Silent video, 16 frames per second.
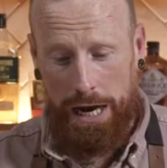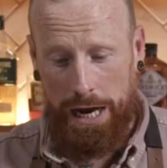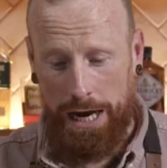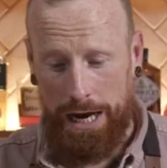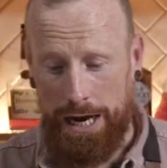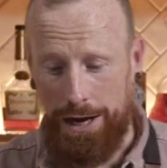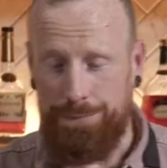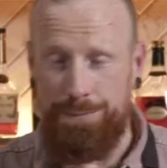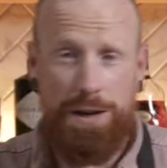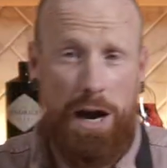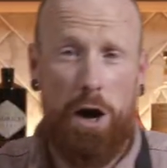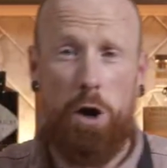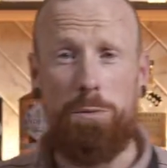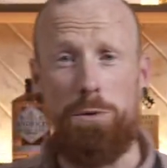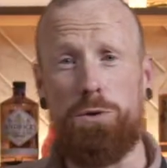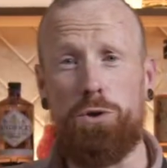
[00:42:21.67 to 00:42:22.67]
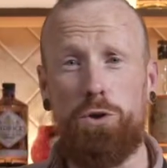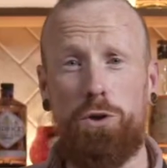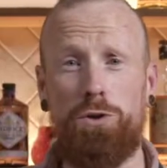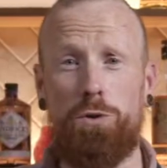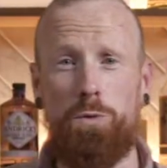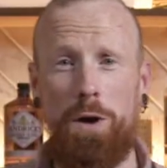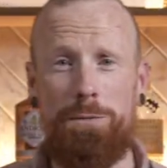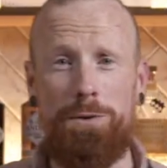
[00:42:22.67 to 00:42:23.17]
I hope you
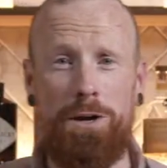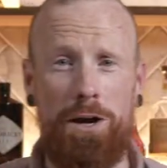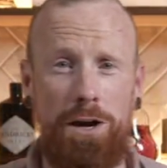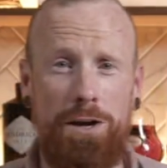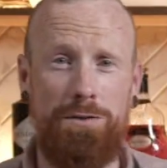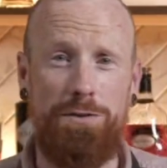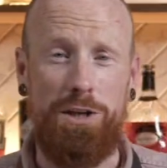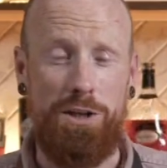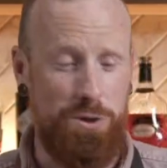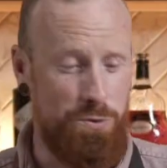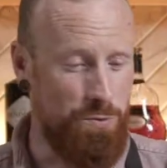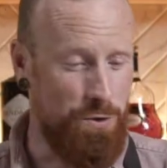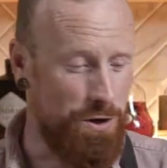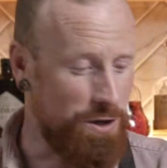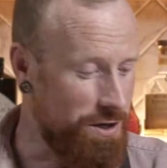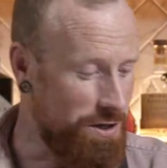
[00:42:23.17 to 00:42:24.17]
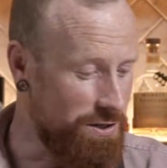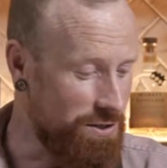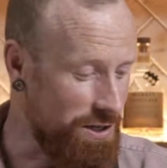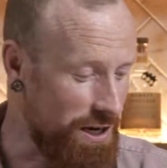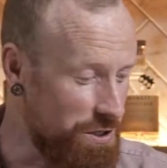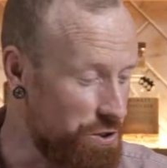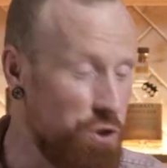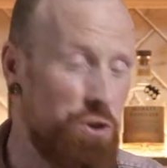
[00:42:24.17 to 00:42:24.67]
enjoyed the webinar. This was
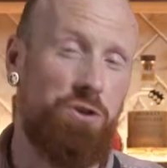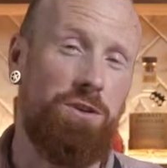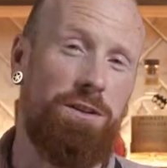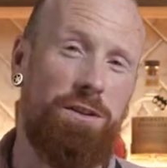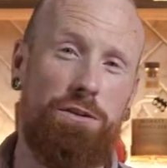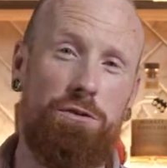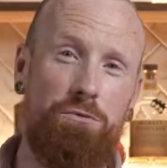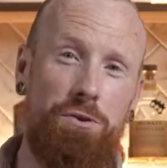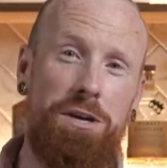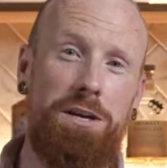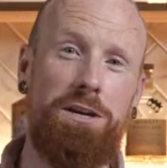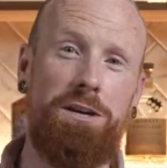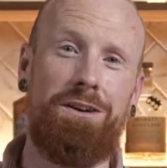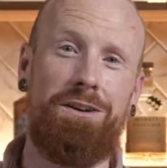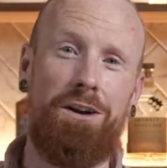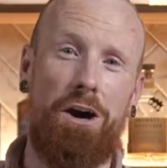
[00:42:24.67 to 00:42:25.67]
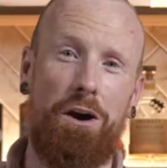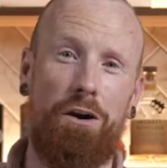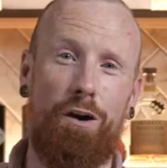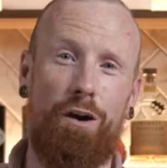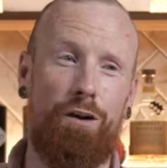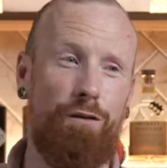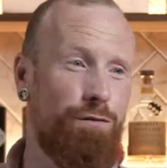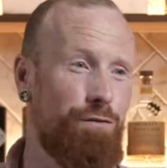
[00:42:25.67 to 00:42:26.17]
just 3
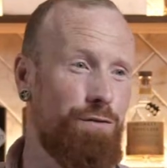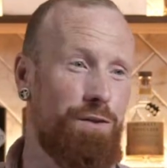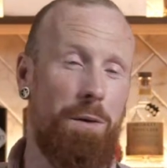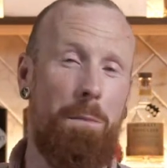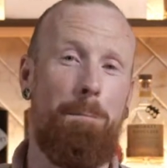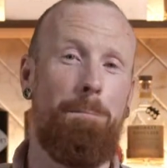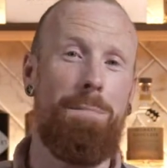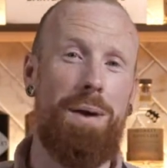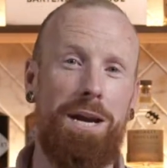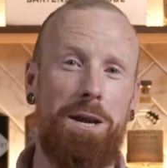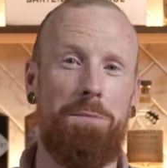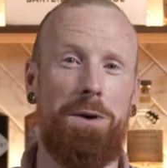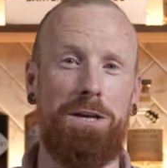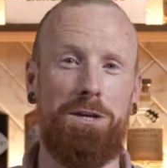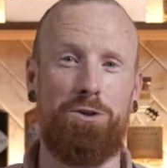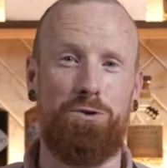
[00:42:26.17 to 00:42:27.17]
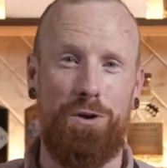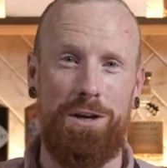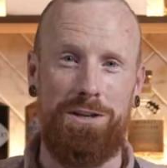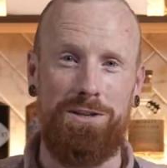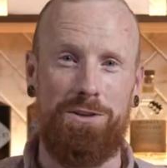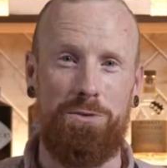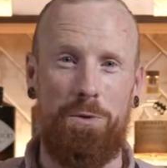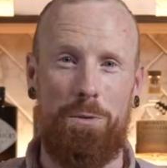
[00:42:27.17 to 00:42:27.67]
of the many
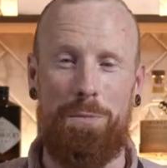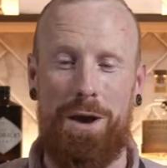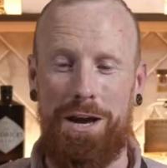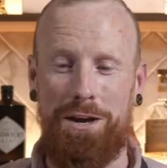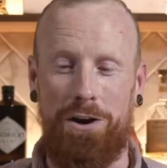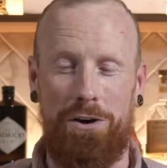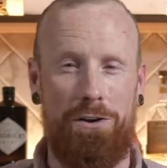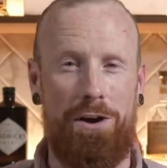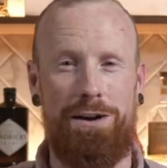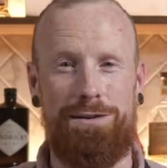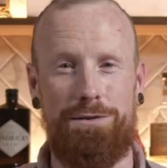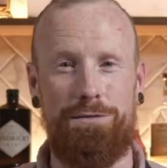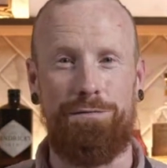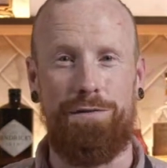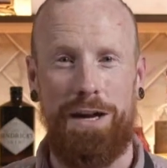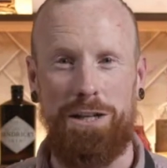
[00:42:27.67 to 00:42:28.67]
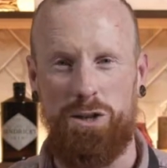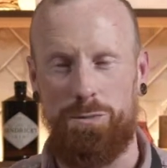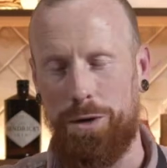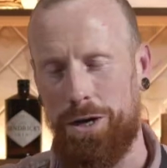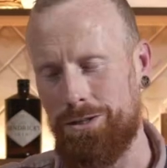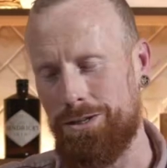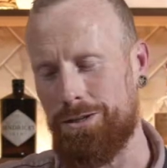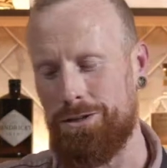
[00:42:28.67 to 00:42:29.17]
drinks that we make on our advanced
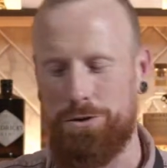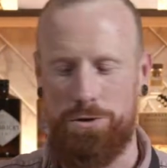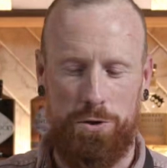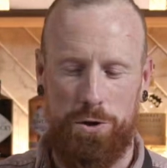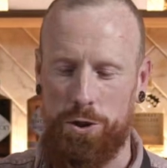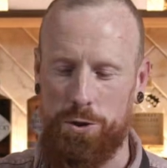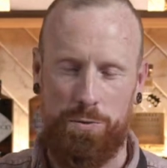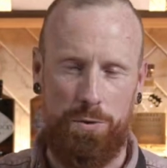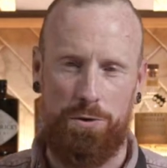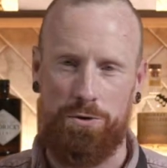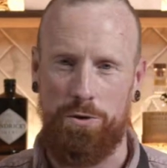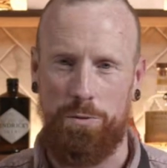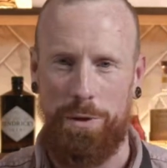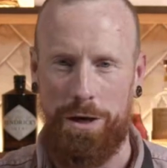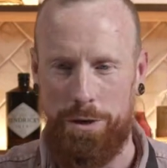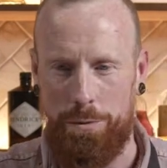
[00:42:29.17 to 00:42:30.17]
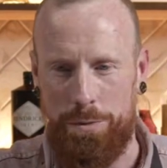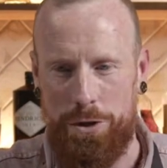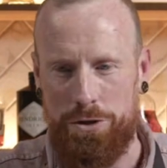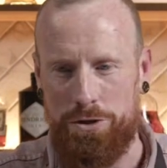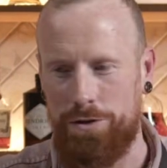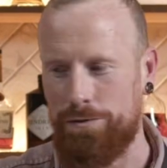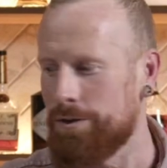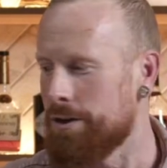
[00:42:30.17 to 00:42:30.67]
bartender course. We also make a
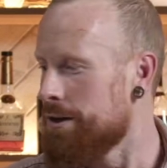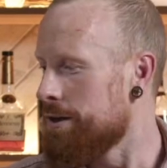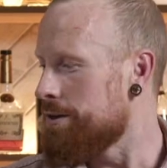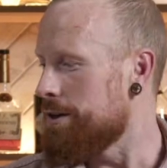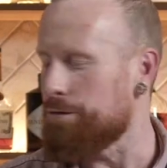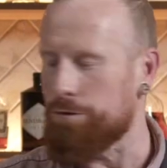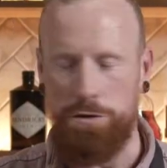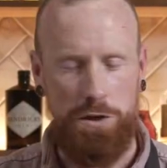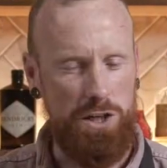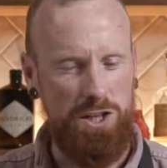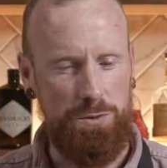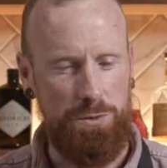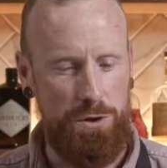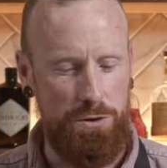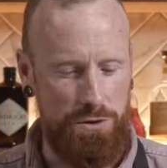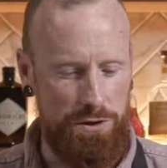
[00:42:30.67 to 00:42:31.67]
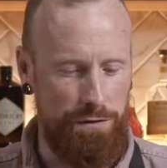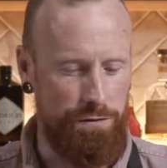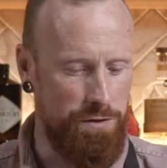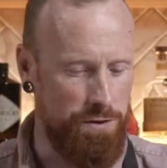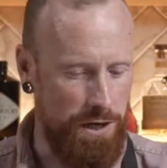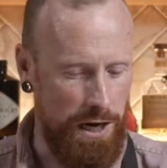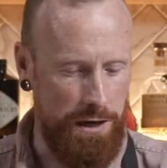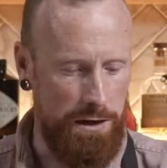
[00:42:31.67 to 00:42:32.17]
bunch of different things and we use
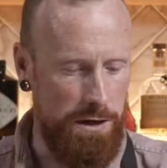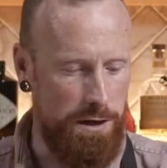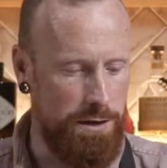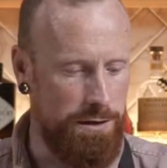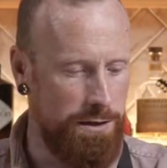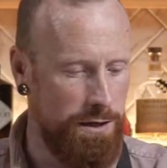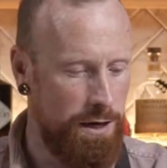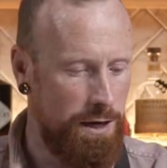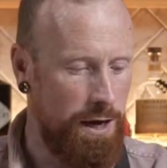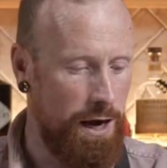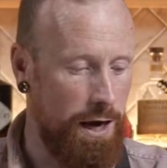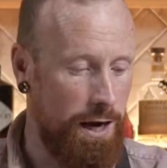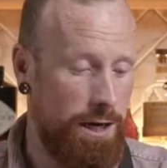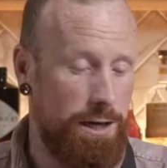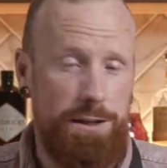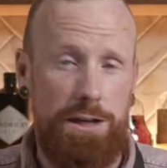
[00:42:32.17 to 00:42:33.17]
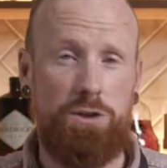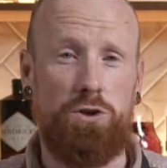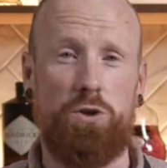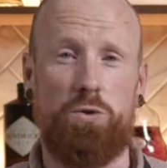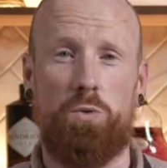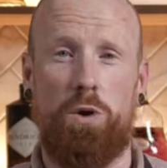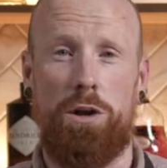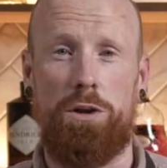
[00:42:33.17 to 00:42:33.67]
different techniques. And that's
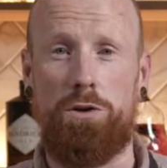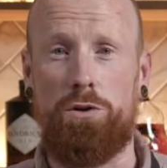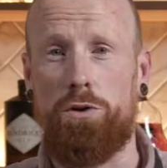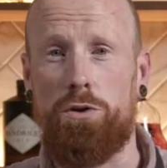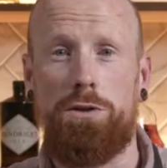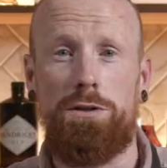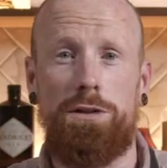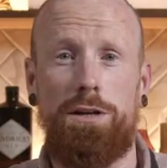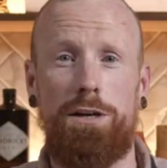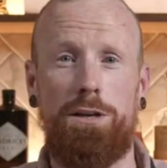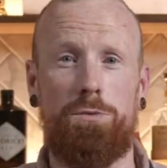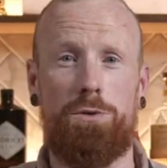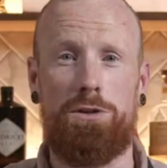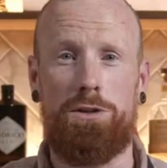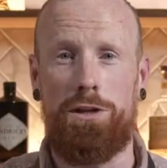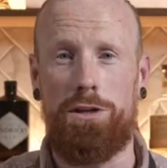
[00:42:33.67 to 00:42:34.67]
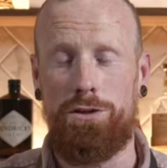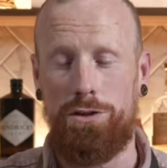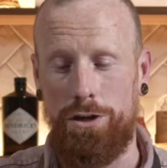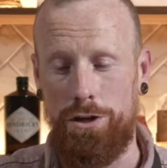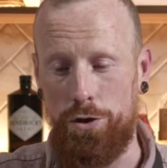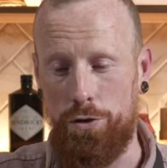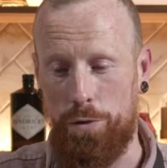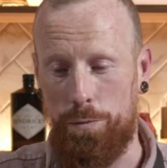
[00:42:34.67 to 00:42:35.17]
just one of the courses here that we teach
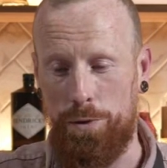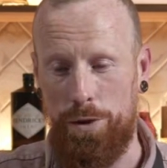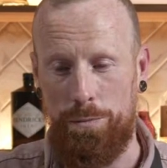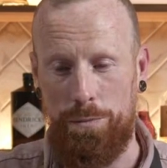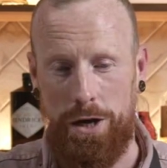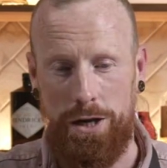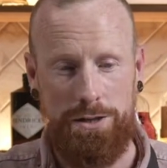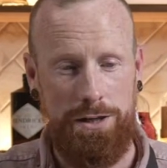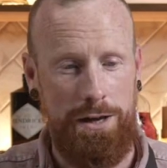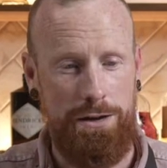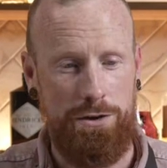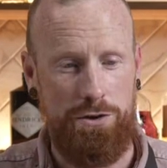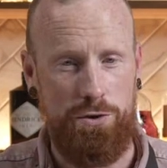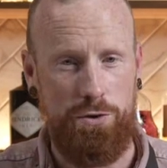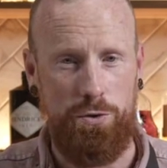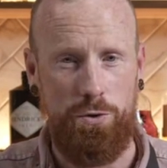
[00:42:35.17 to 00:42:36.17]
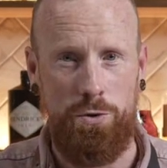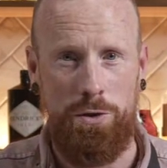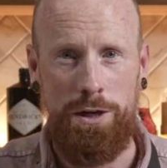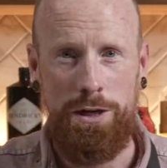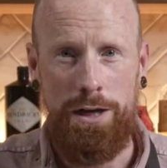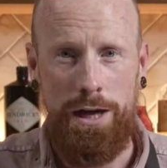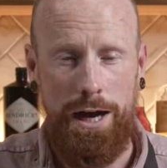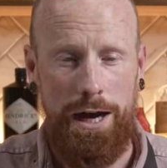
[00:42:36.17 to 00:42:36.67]
at European Bartender School,
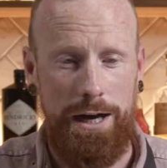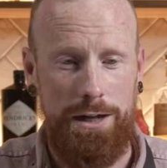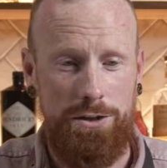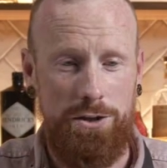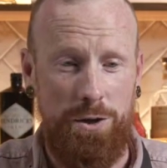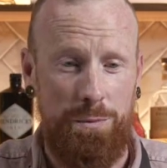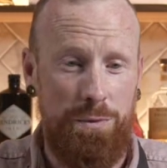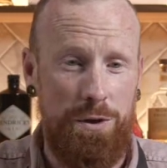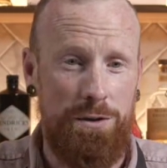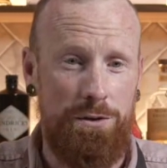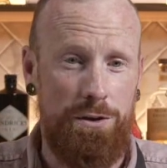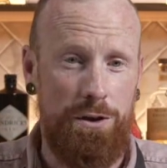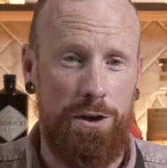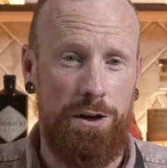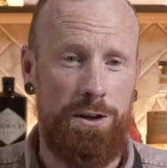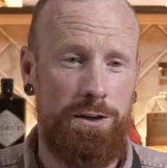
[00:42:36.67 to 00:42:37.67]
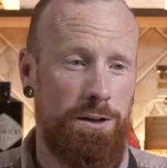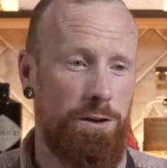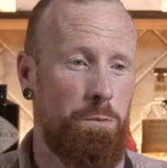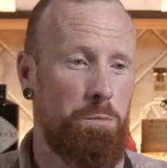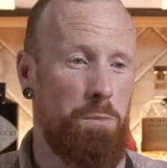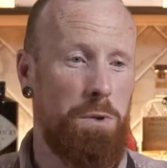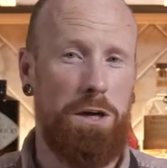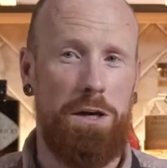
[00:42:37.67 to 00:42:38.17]
and something that
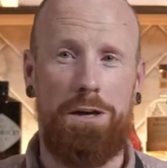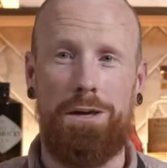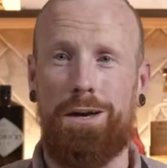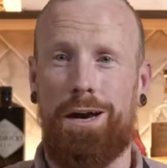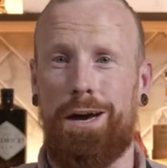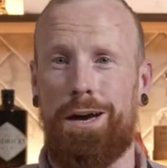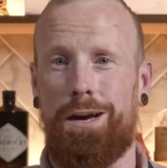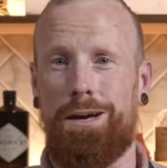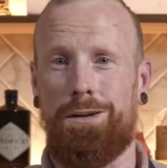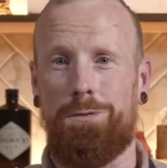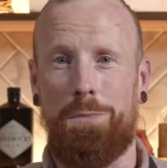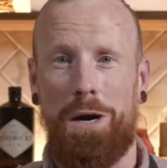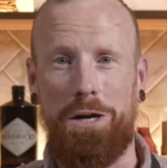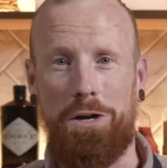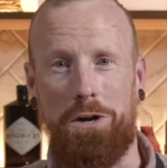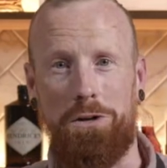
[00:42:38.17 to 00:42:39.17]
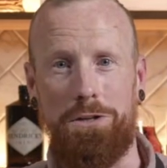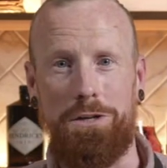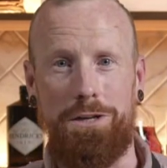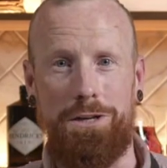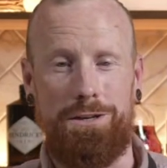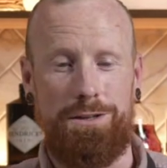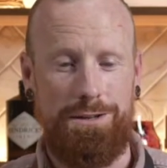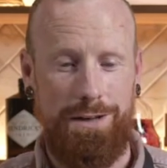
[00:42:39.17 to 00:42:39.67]
me and my
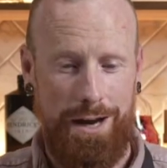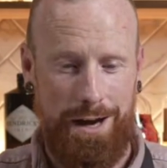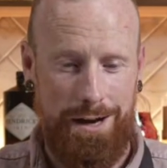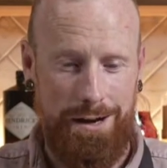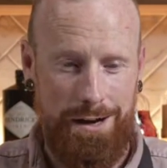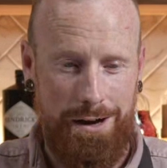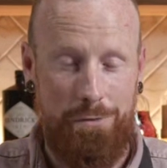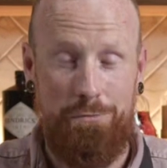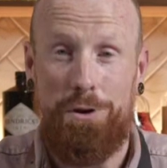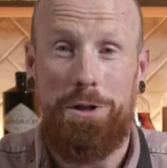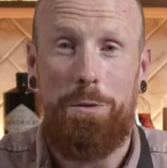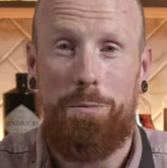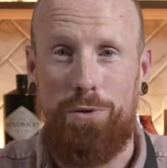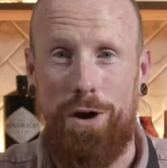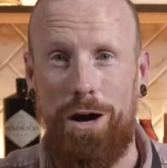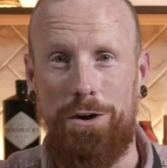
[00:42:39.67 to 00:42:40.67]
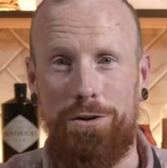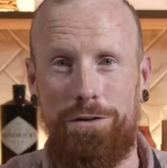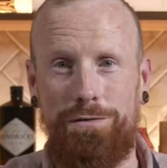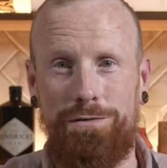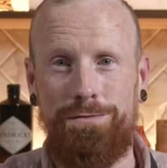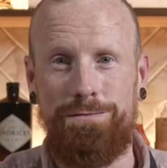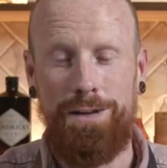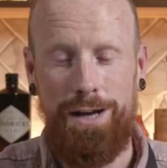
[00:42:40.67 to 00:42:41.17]
colleagues are really proud
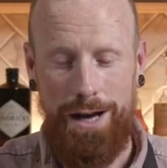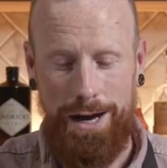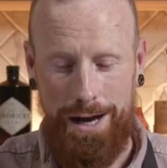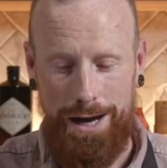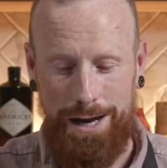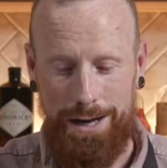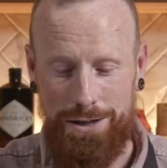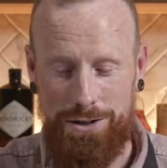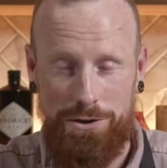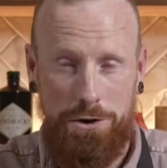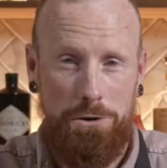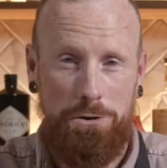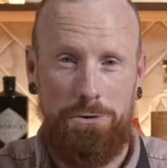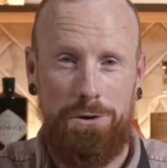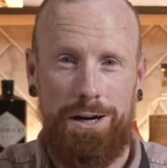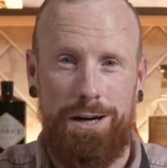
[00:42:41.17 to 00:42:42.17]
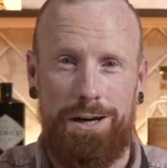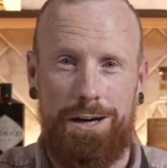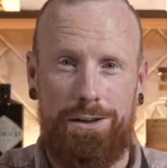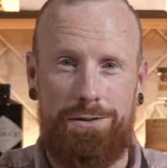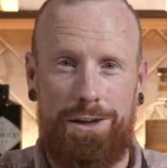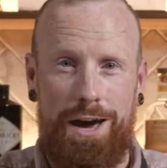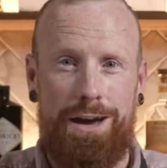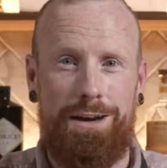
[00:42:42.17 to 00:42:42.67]
of.
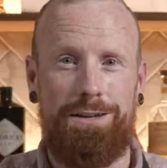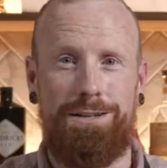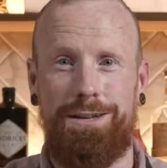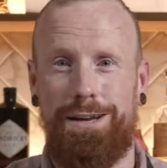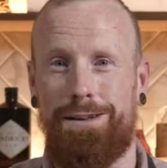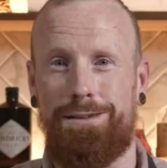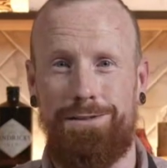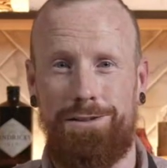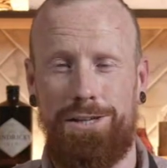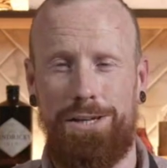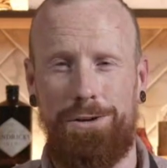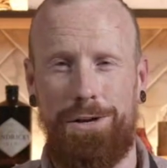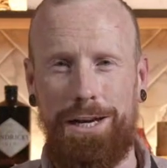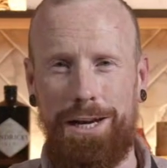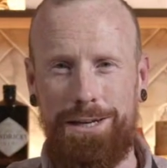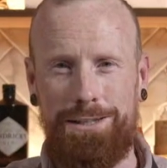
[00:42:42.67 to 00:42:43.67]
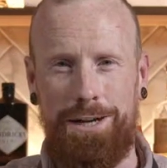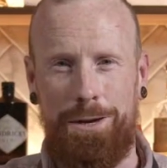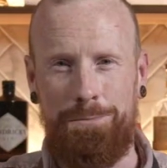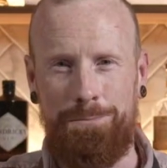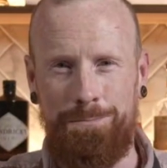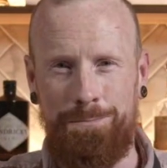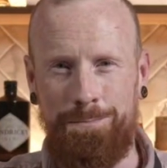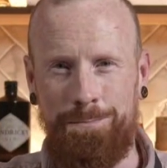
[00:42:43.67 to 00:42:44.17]
So thanks, and see you again next
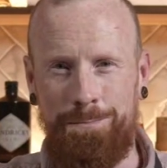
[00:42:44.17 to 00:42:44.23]
time.